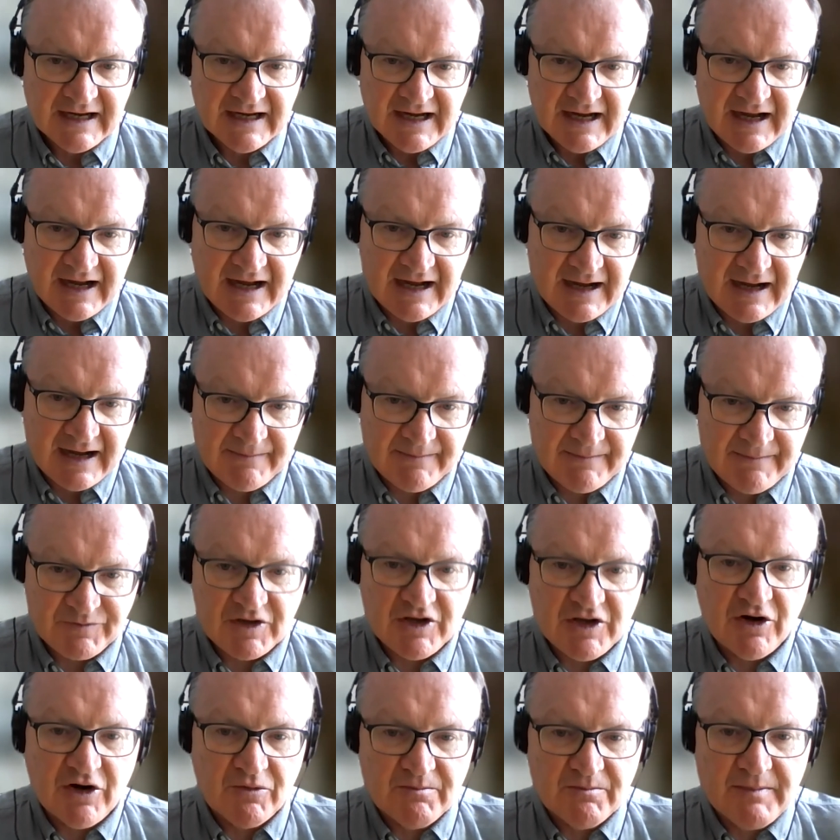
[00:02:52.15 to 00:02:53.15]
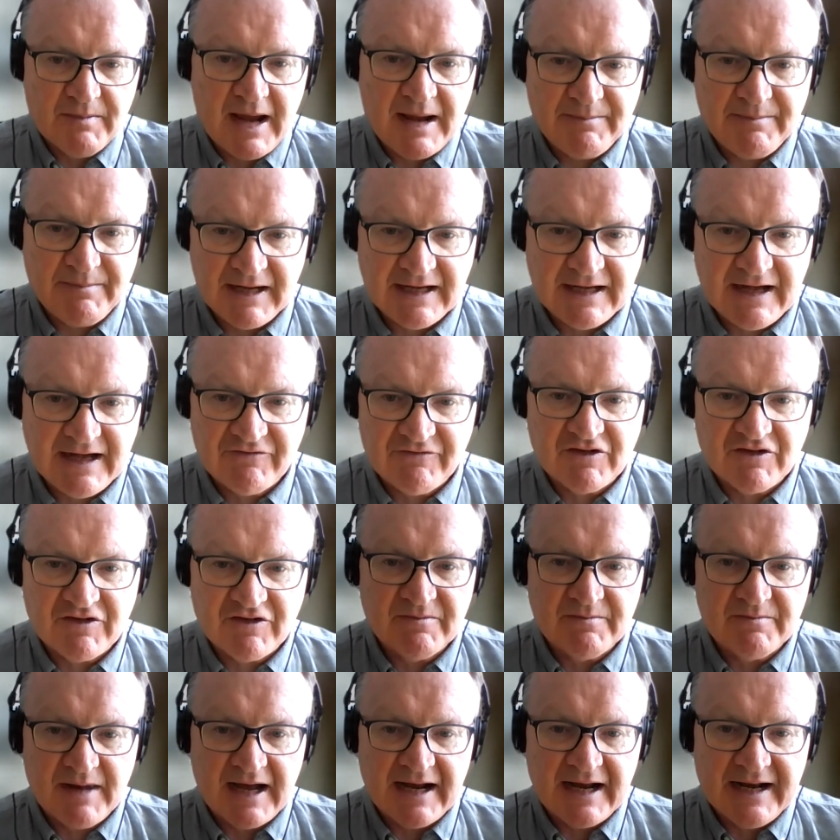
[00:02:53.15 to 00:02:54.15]
maybe giving
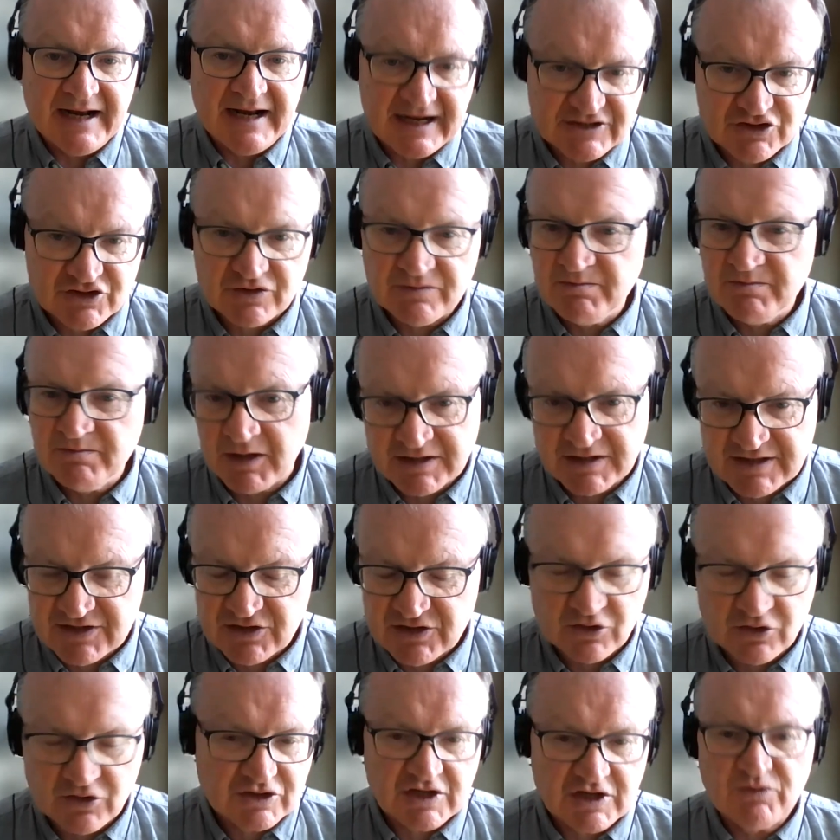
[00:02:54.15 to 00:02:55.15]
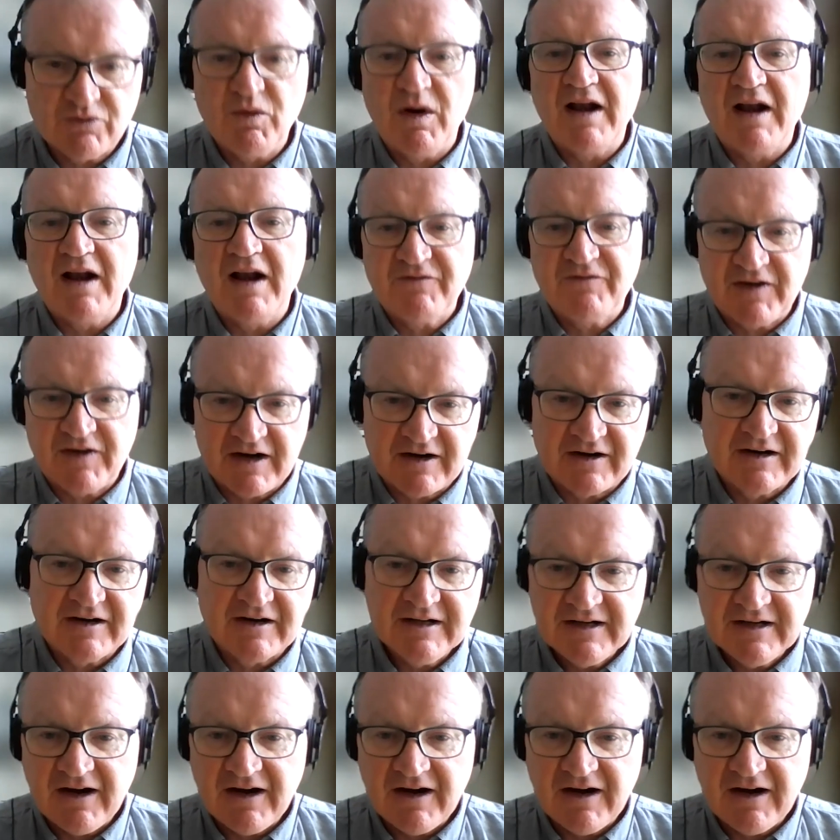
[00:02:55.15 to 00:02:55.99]
them an extra month's social welfare